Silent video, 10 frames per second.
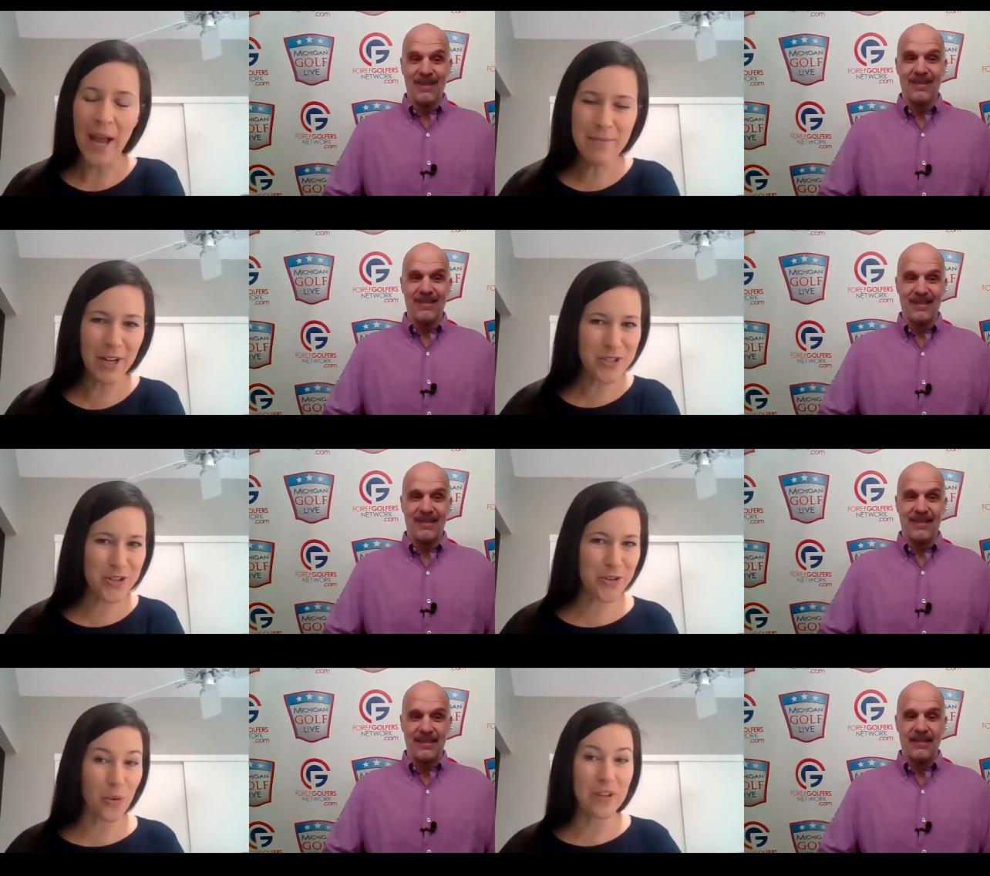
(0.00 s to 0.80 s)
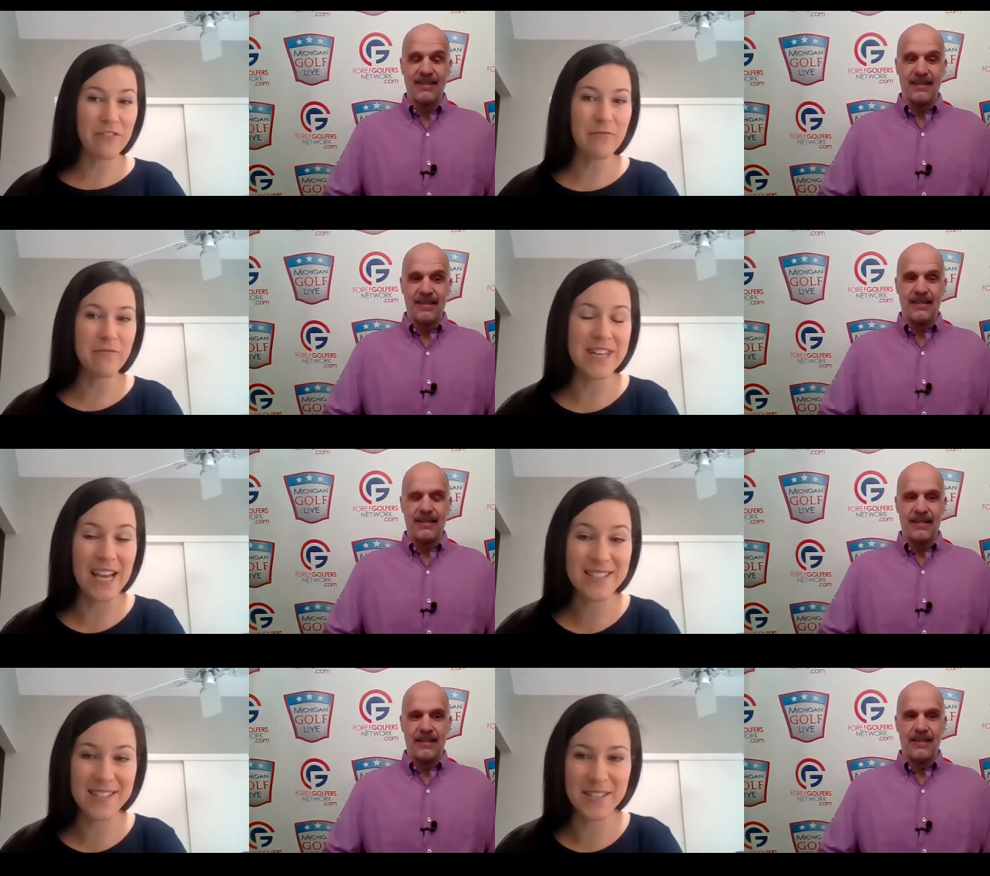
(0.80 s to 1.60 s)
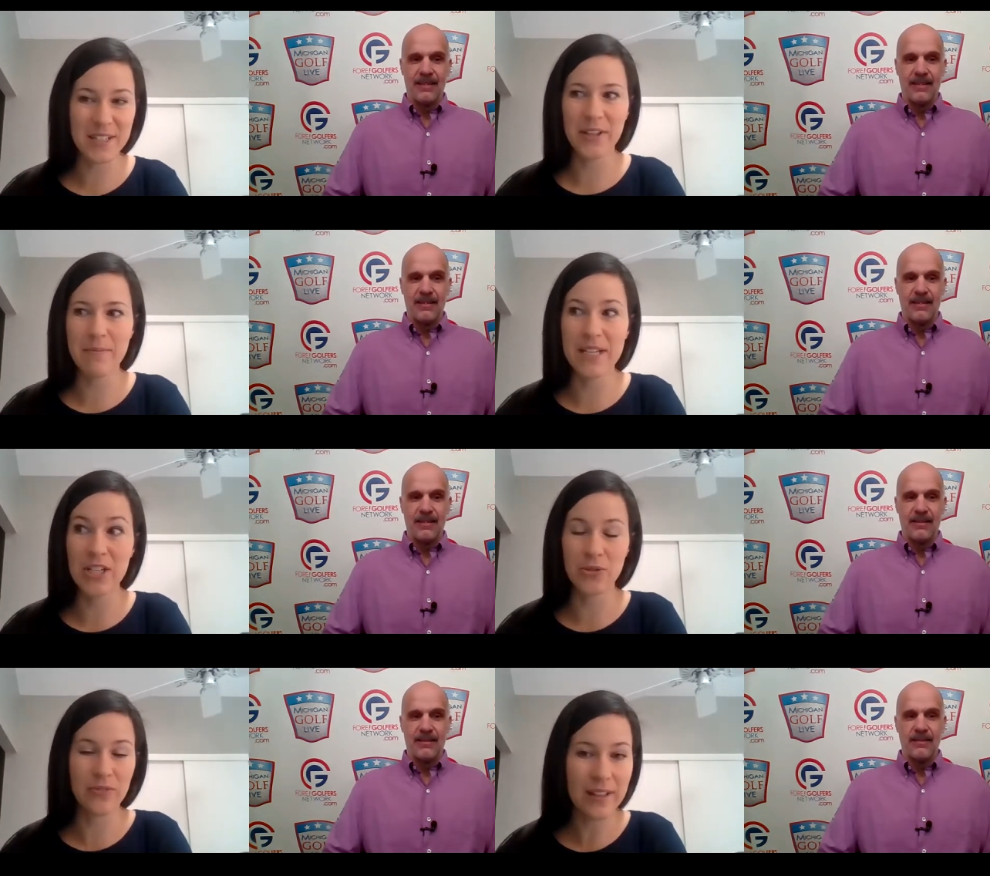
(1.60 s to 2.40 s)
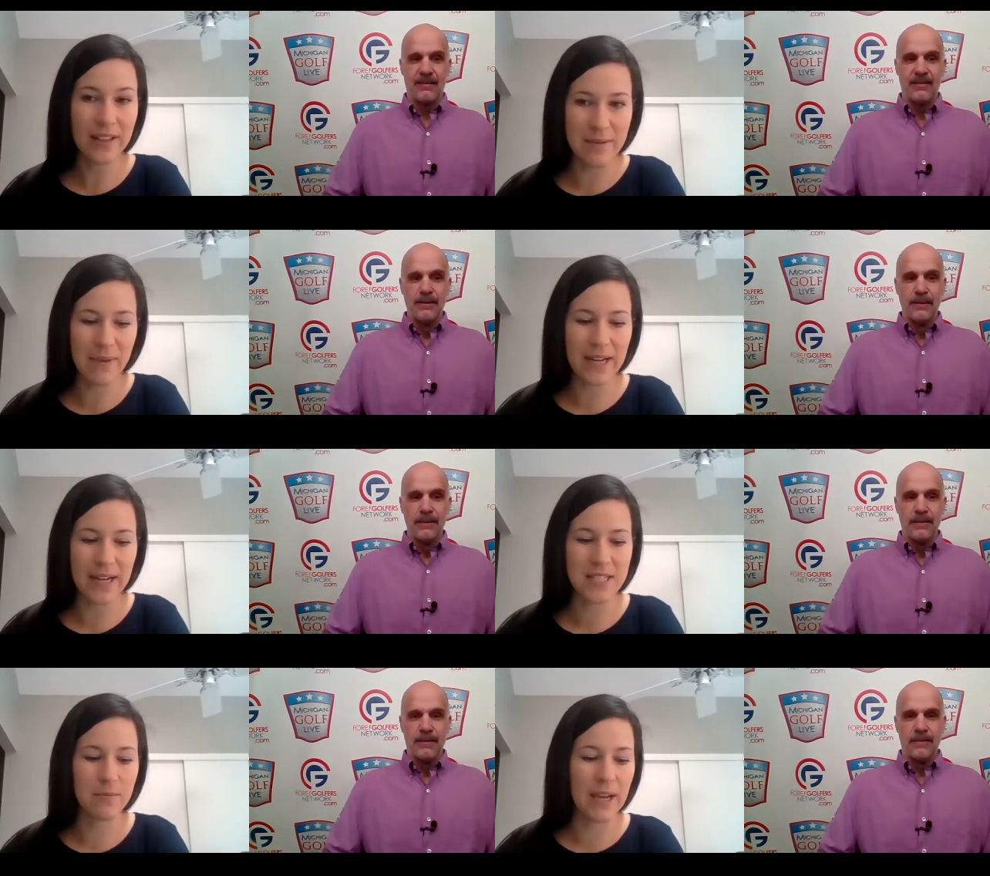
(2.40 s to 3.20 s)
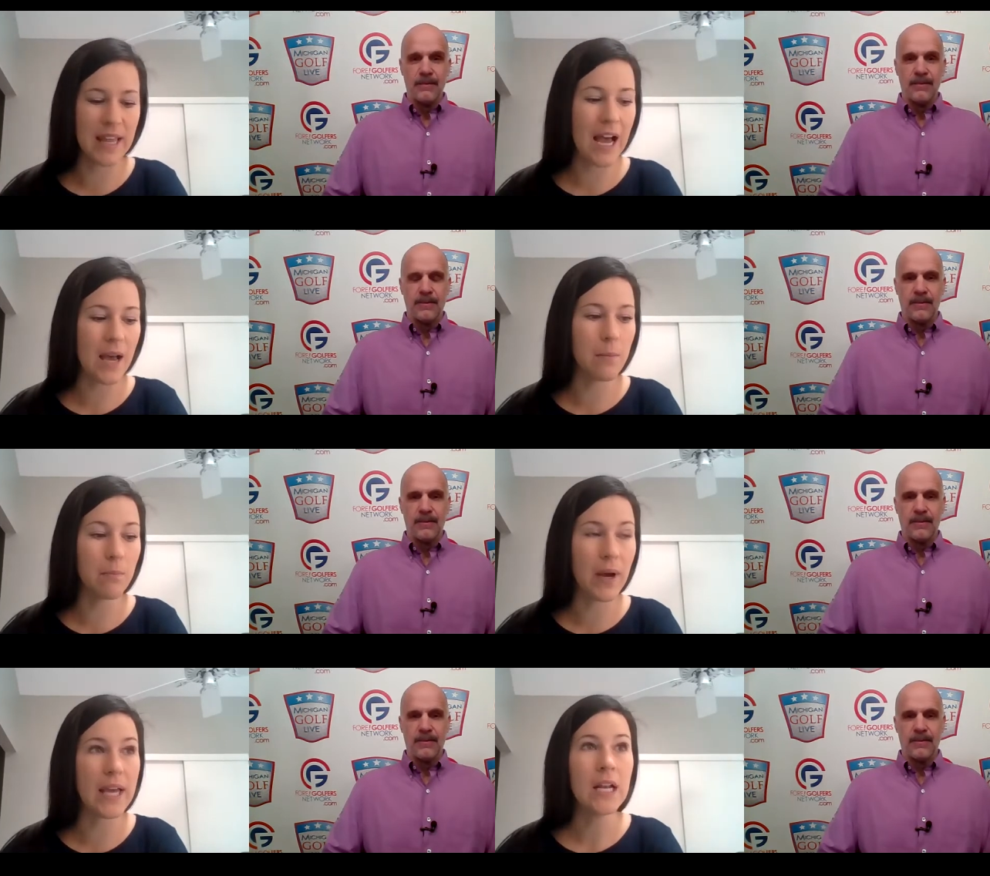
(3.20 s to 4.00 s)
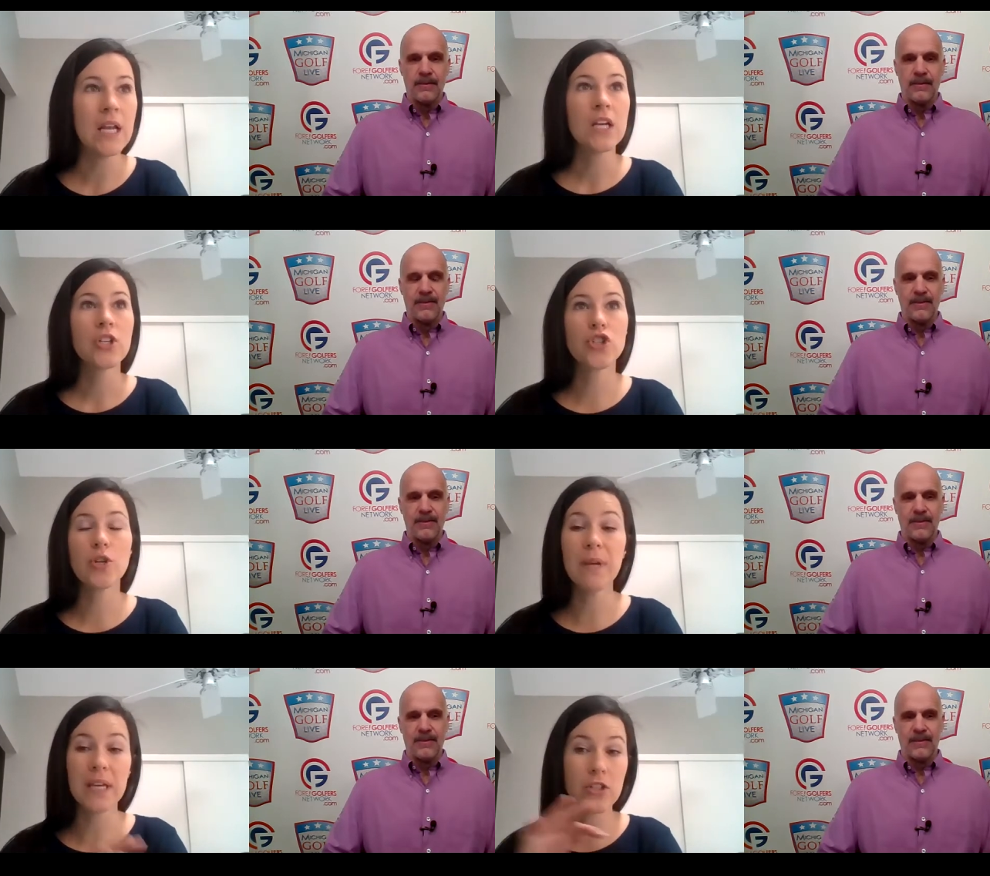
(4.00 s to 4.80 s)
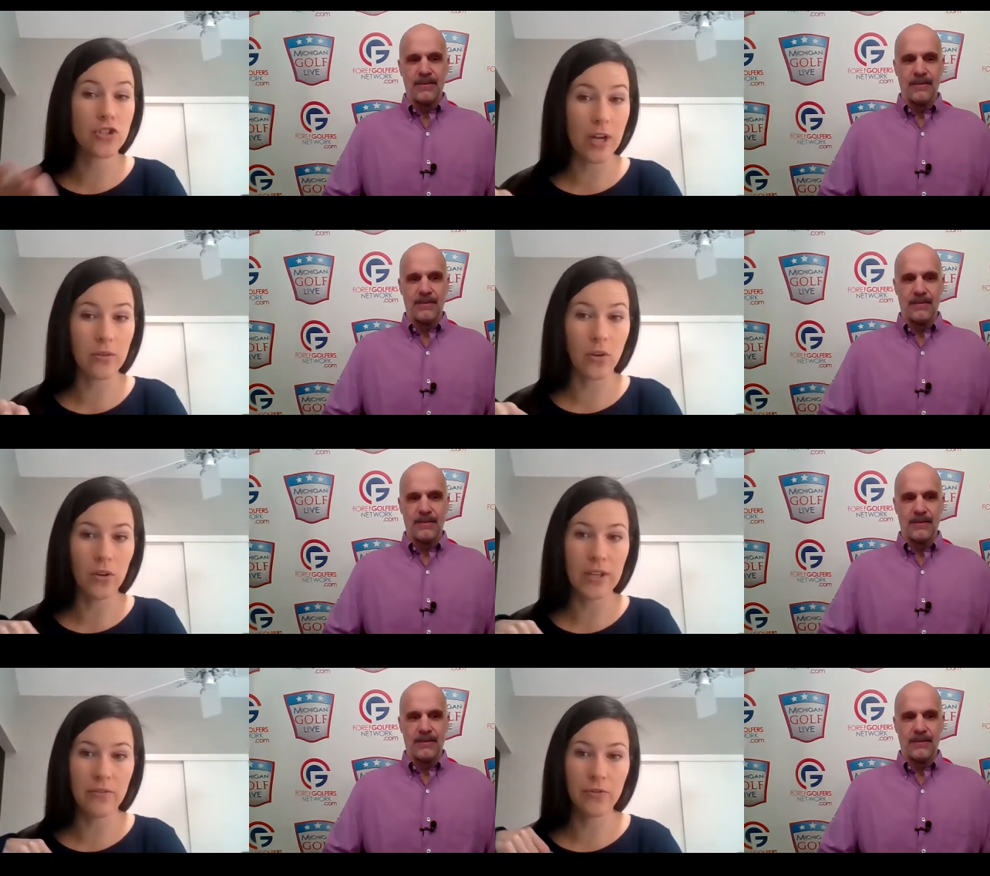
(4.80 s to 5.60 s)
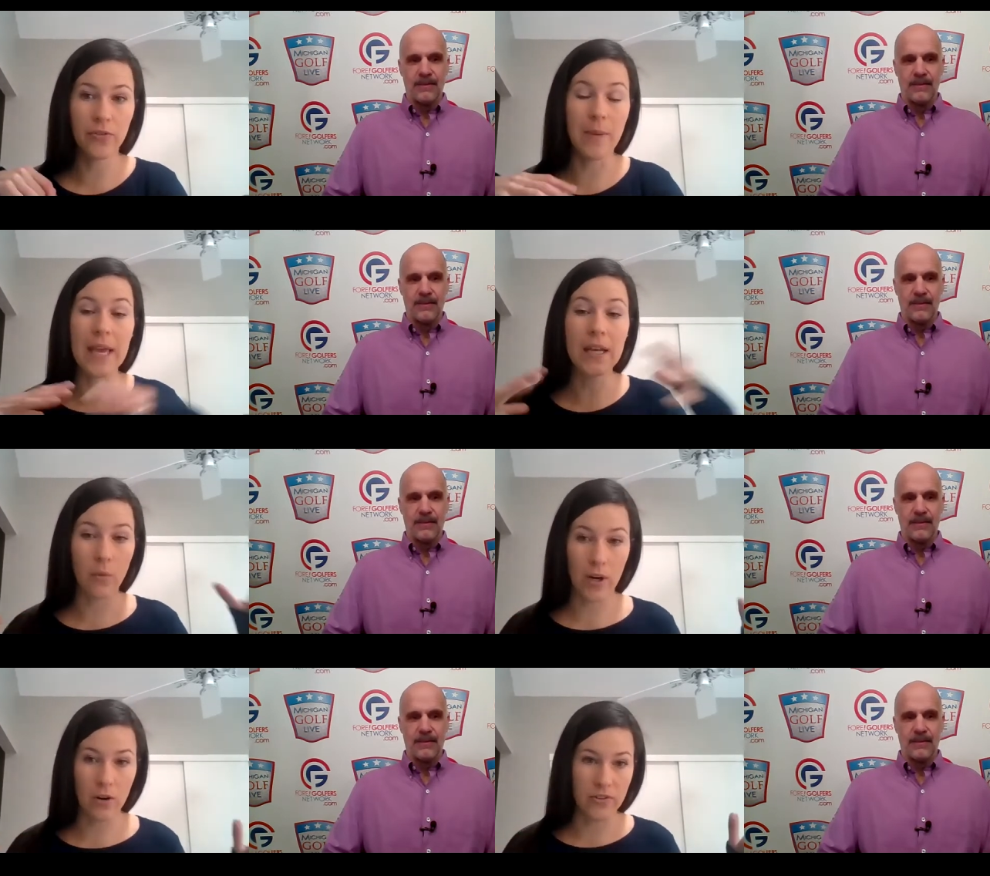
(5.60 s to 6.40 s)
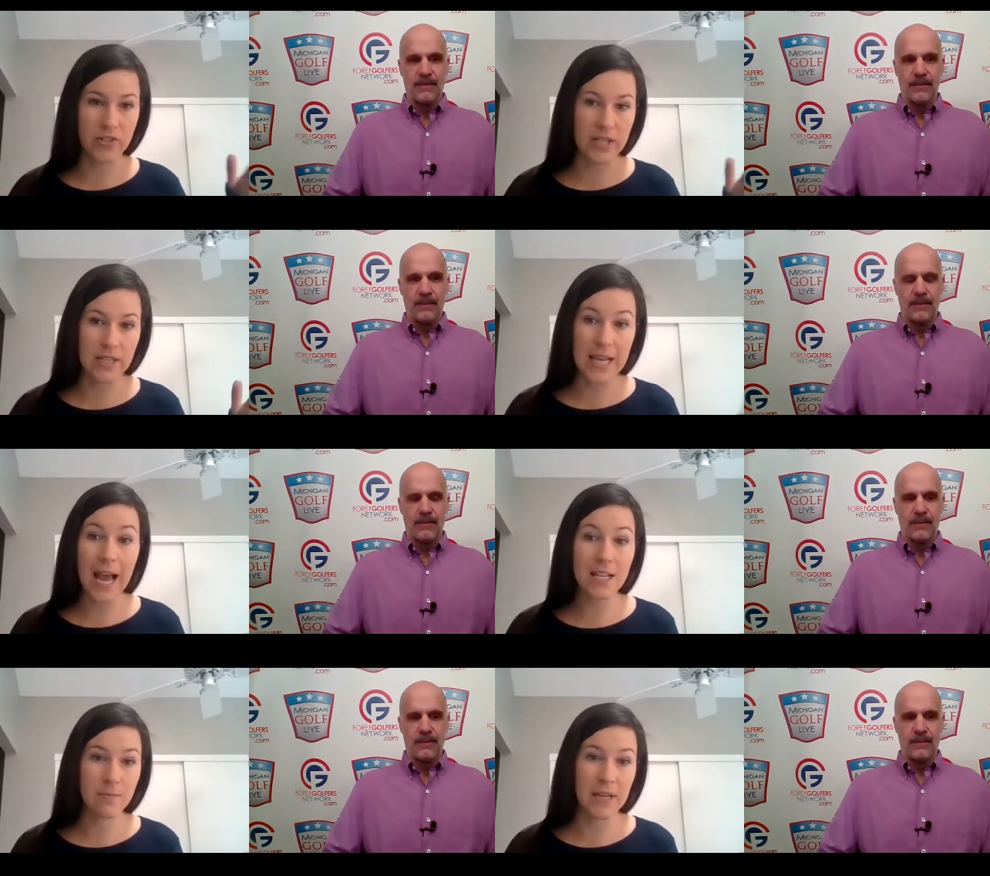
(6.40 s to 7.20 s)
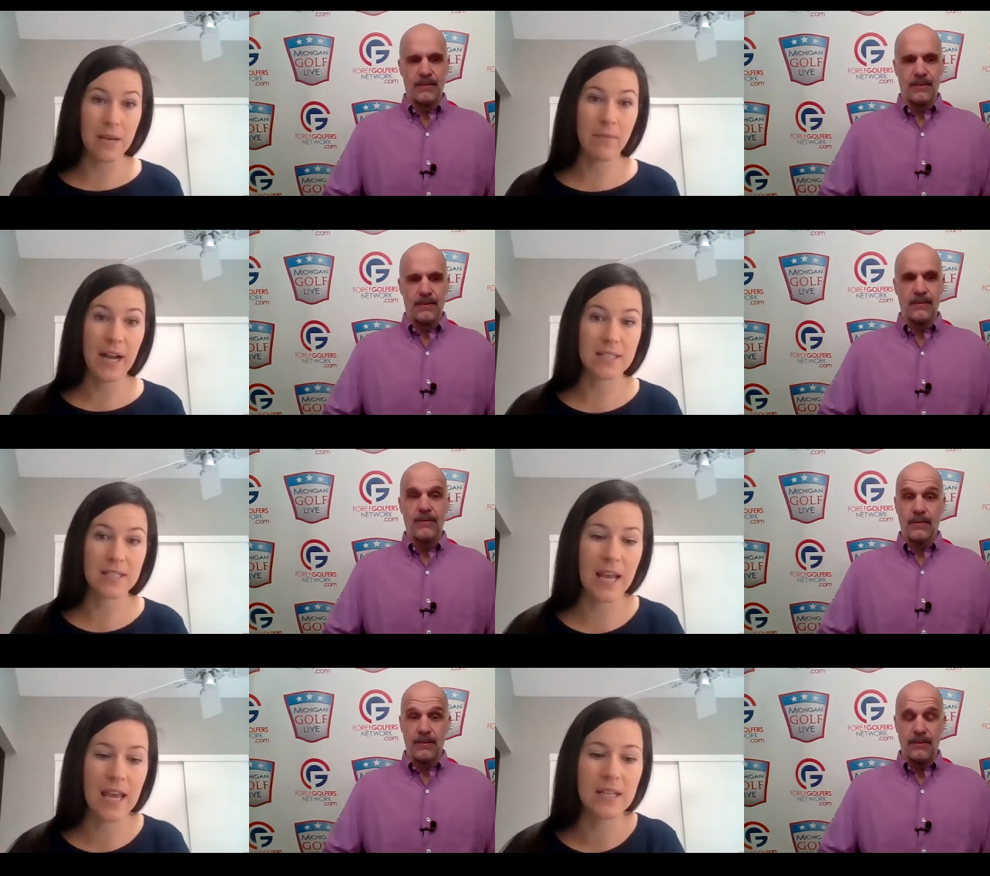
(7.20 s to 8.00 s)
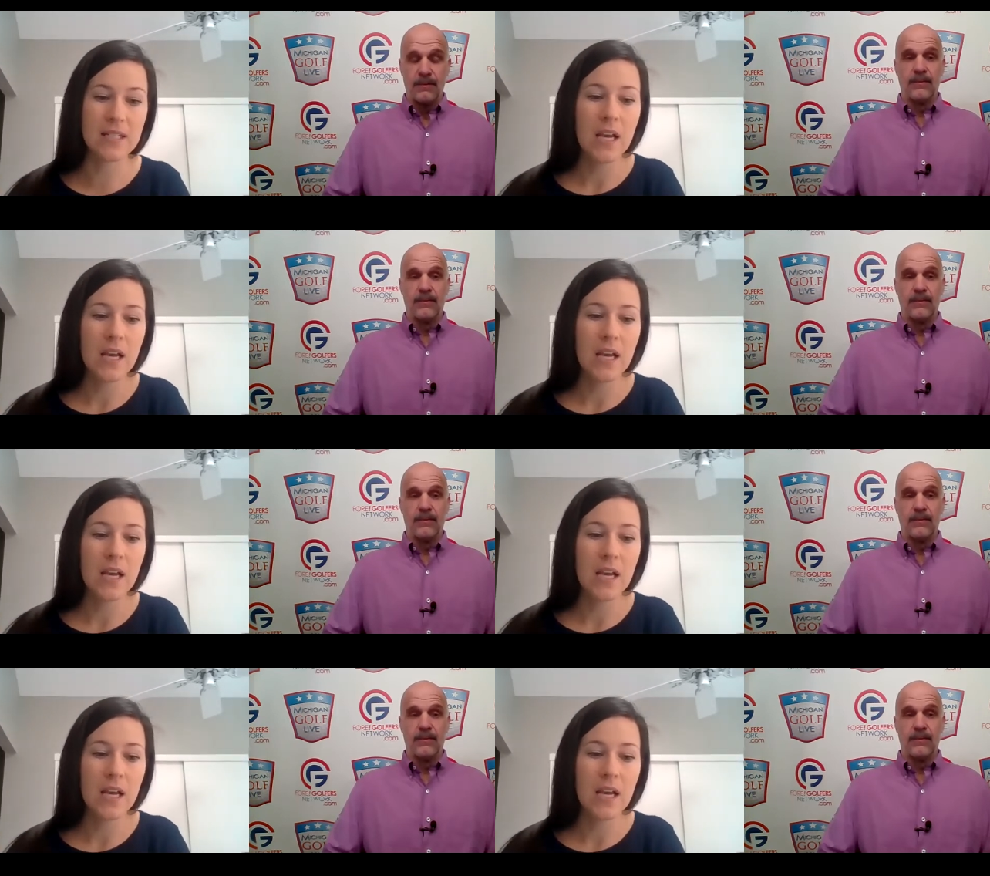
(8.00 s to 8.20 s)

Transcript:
Speaker 1: I'm not sure that we've necessarily been directly impacted by that, but shipping in general, even from anywhere overseas, has been impacted. And